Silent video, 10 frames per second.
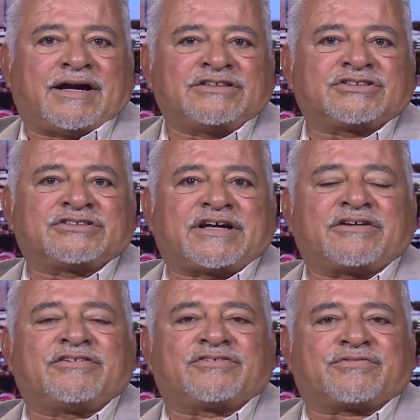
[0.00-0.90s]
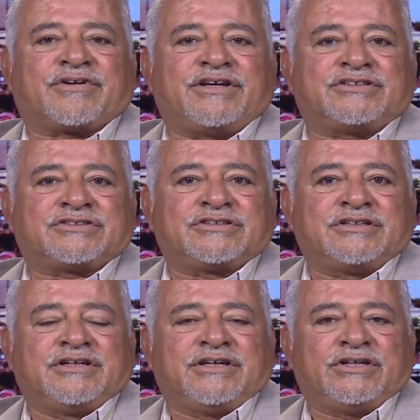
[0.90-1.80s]
Issa's out of this race,
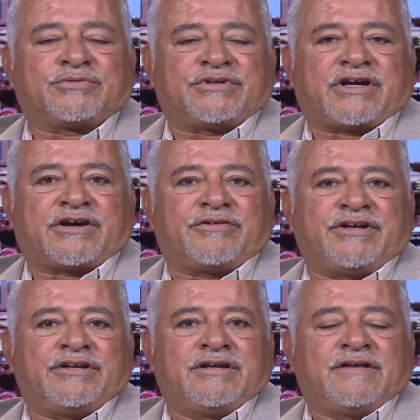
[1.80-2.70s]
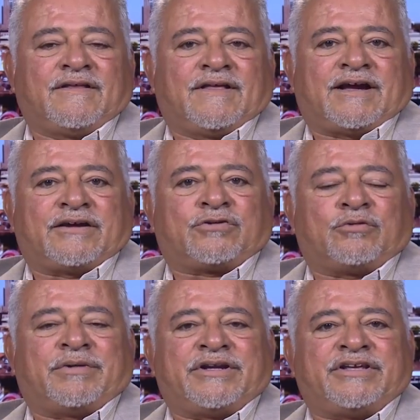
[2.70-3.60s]
he's retiring, I
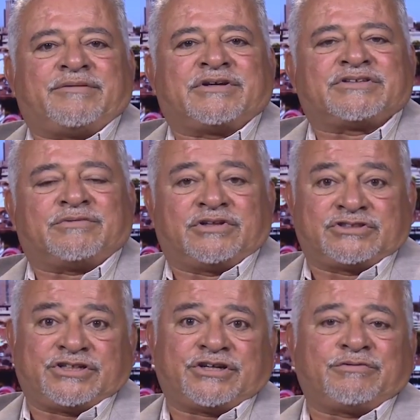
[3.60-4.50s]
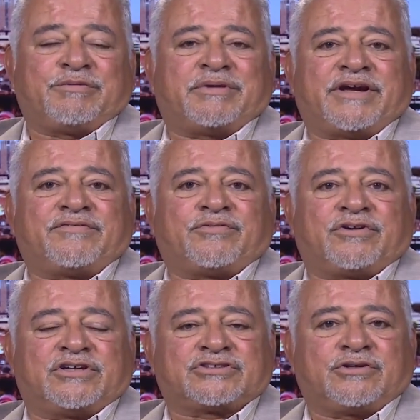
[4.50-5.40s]
told my team, I said, well, it's here, we planned
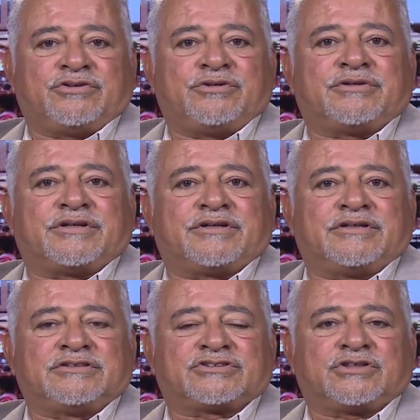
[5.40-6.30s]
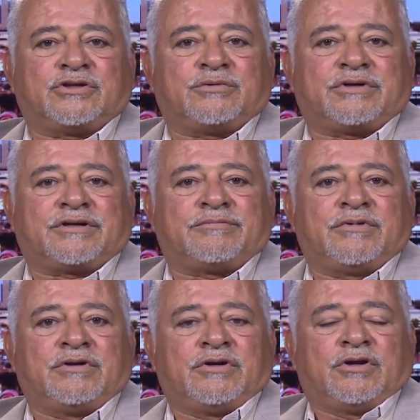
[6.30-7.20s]
for it, let's go do it. And so
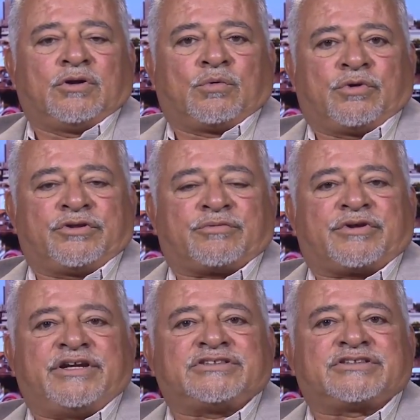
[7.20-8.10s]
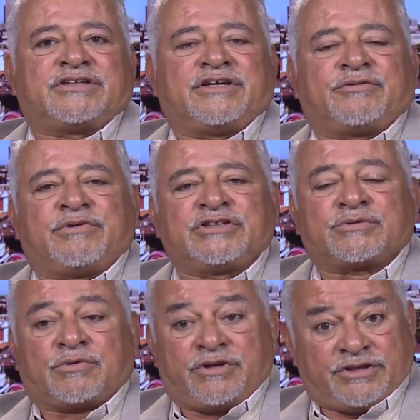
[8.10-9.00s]
we're in the race, and the
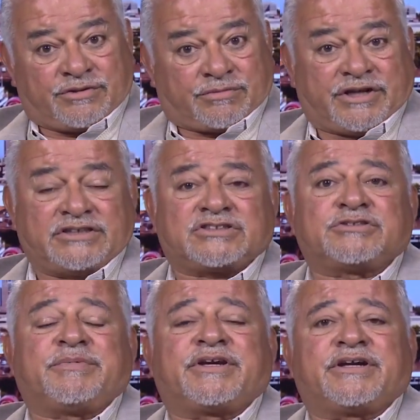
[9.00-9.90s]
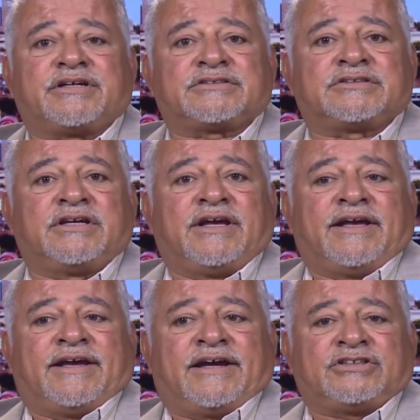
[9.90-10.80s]
reason we're in the race is because,
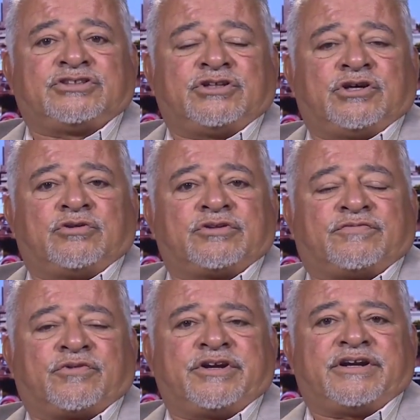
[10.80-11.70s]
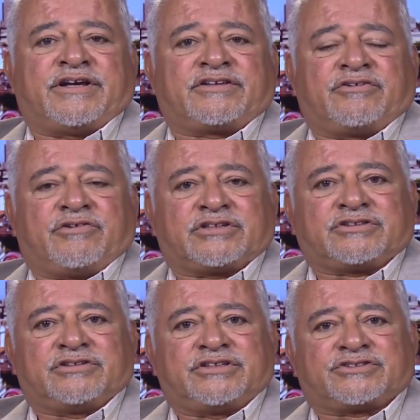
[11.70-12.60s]
as you know, the 49th
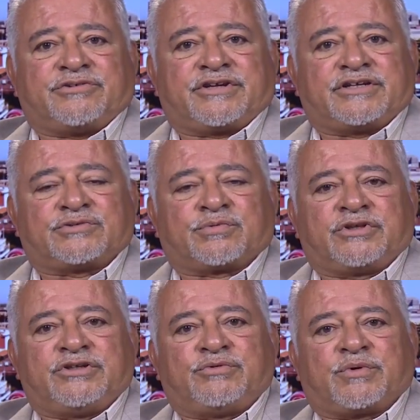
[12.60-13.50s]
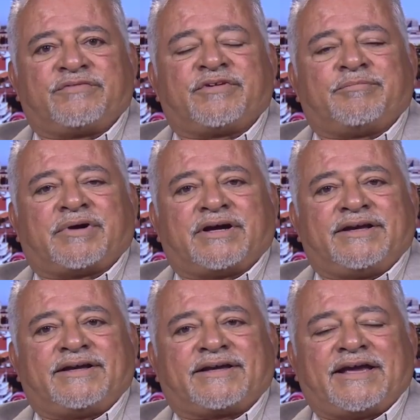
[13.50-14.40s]
Congressional District is really driven
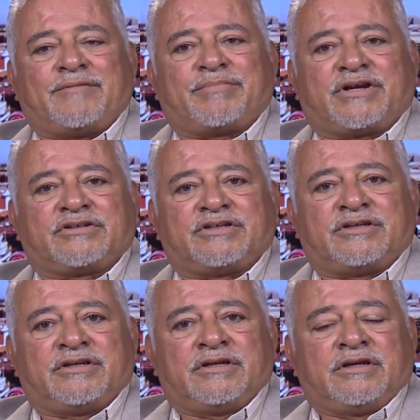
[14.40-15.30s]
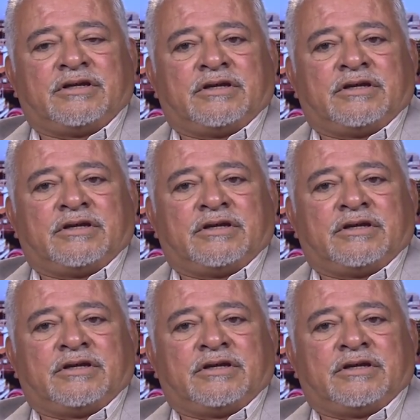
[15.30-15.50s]
by Camp Pendleton.